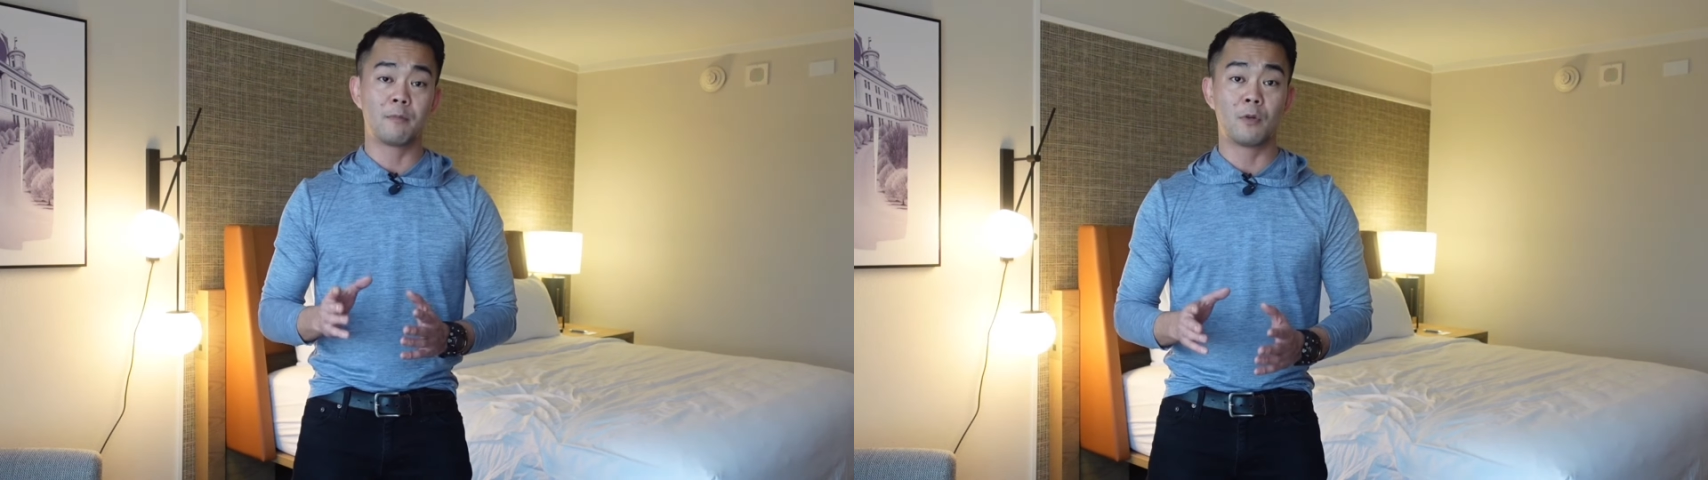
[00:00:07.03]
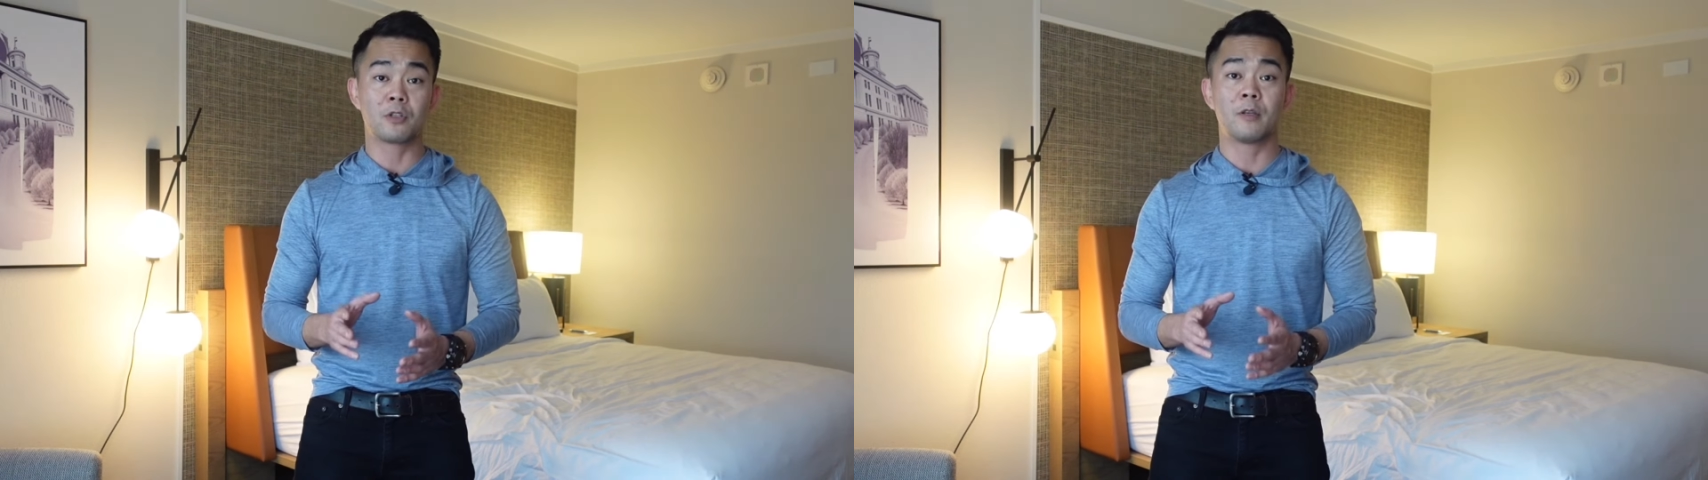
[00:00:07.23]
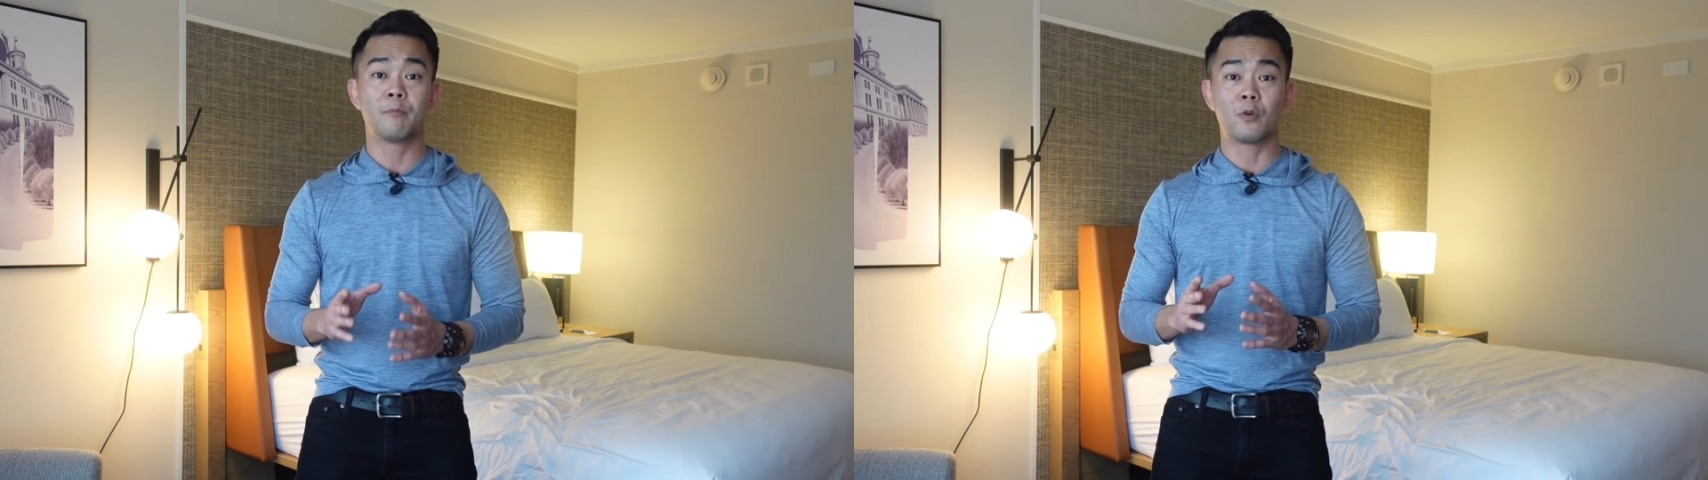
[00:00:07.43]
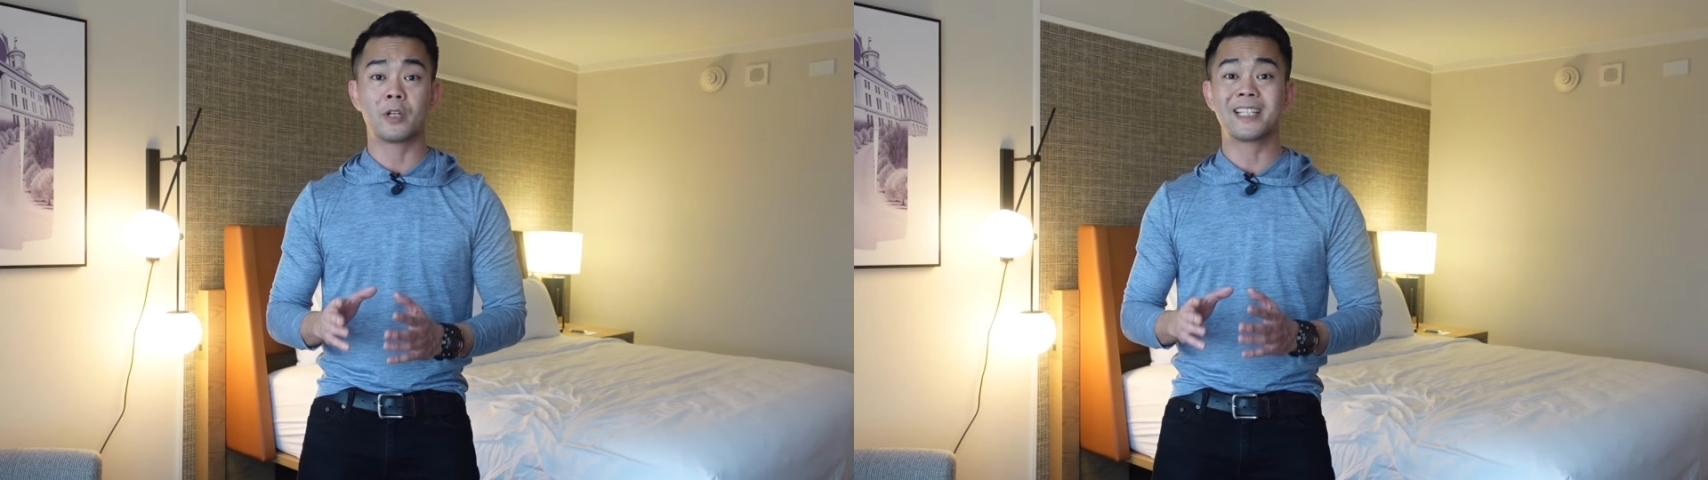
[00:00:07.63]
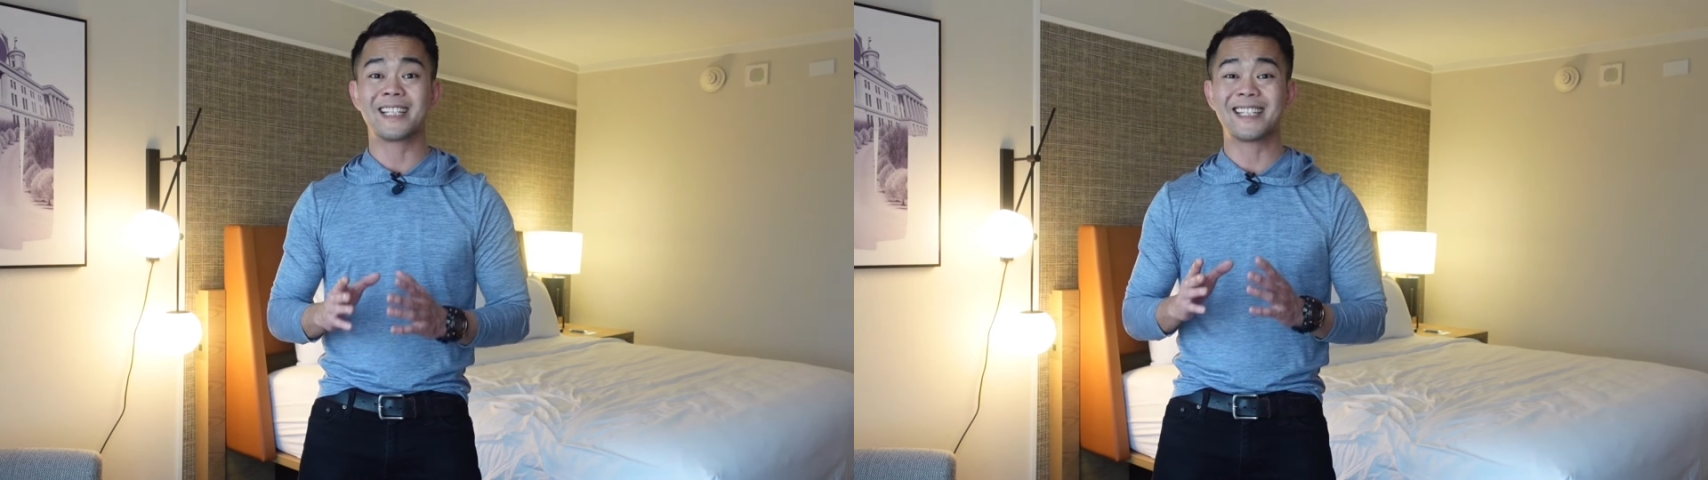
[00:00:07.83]
most
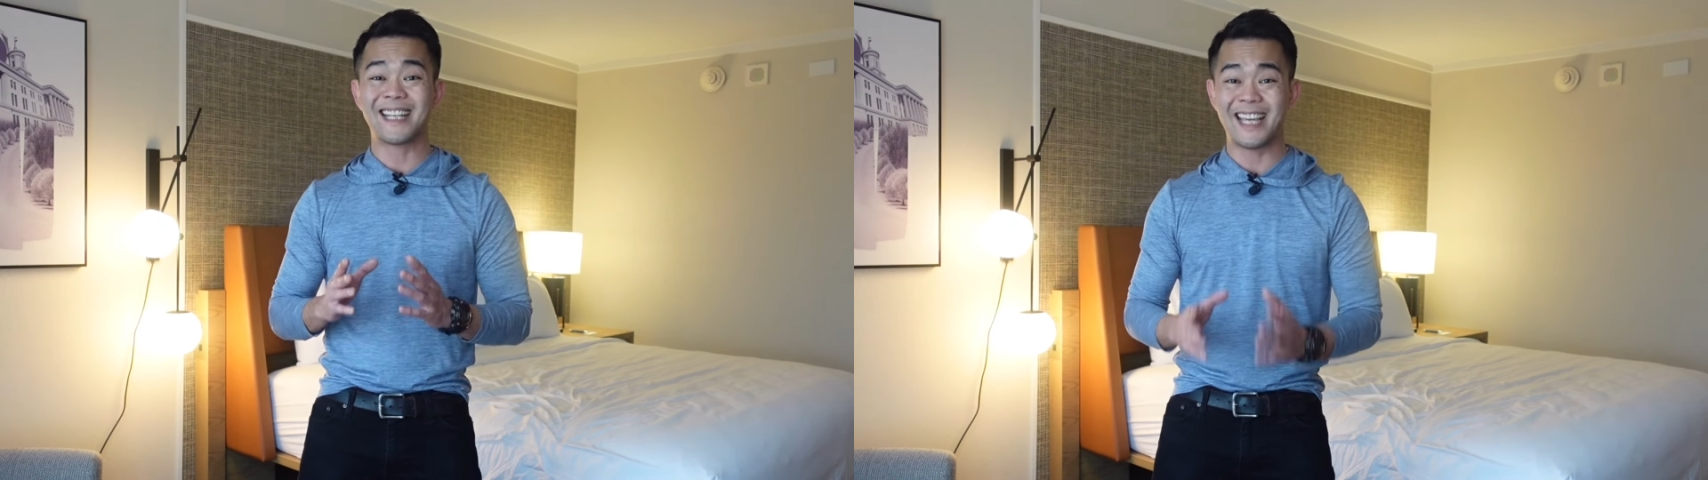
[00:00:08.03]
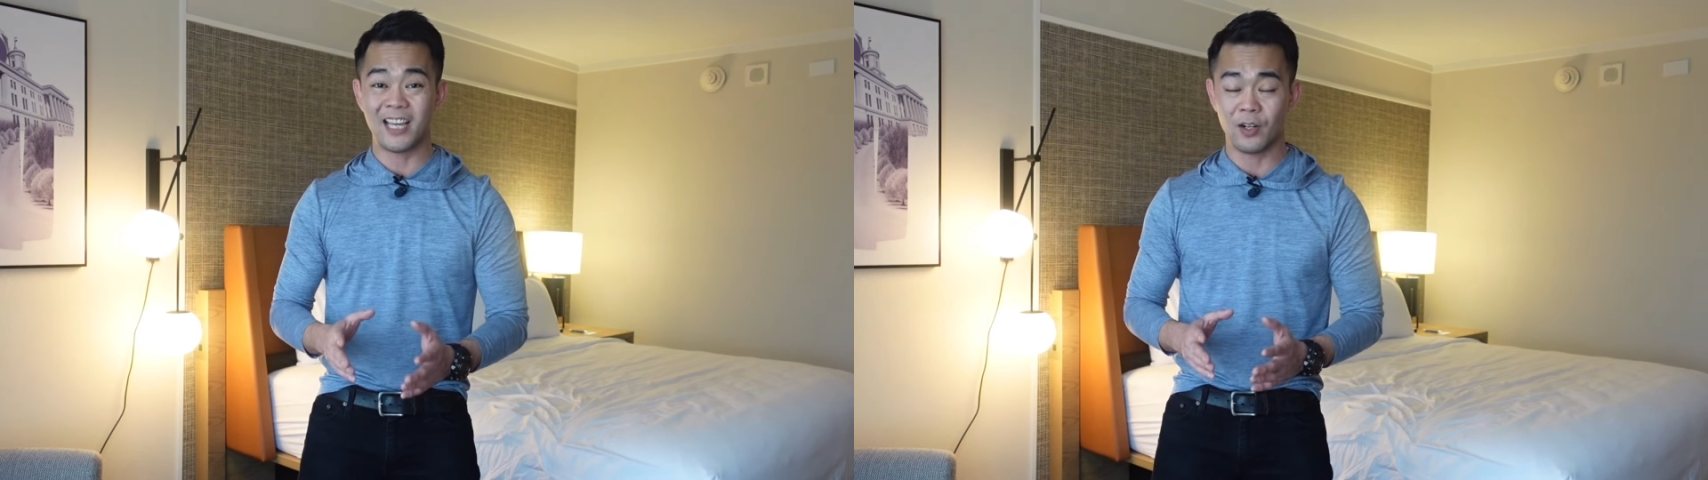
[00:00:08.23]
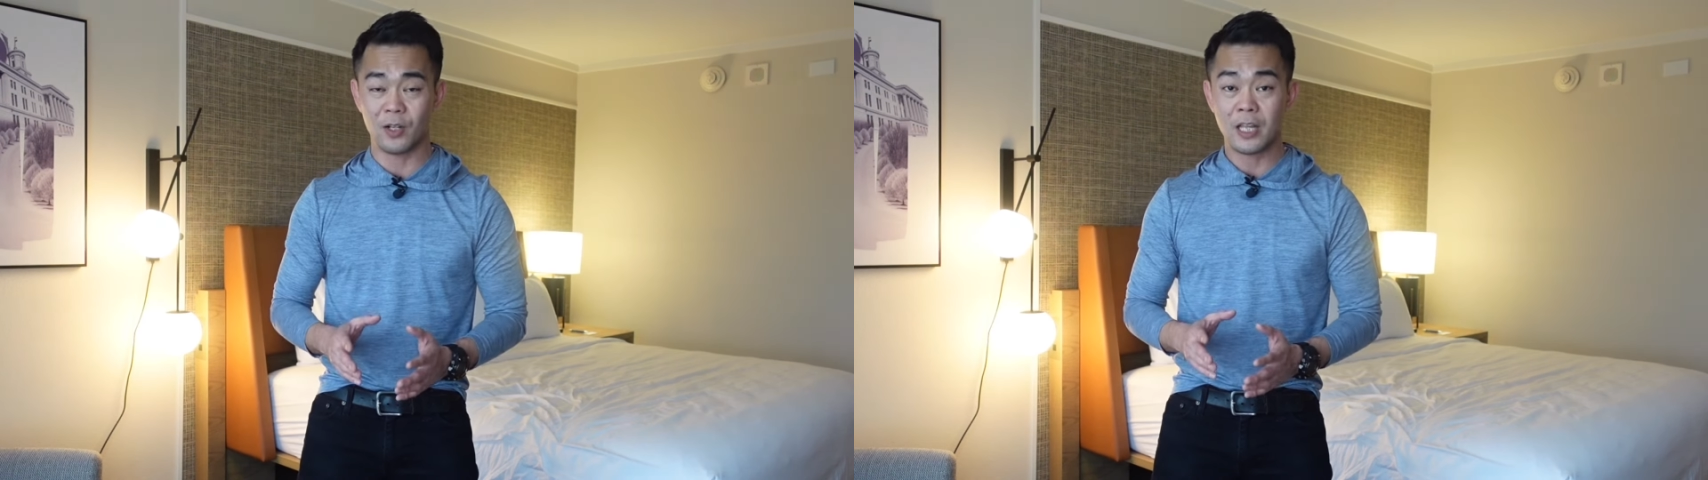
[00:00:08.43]
important skills,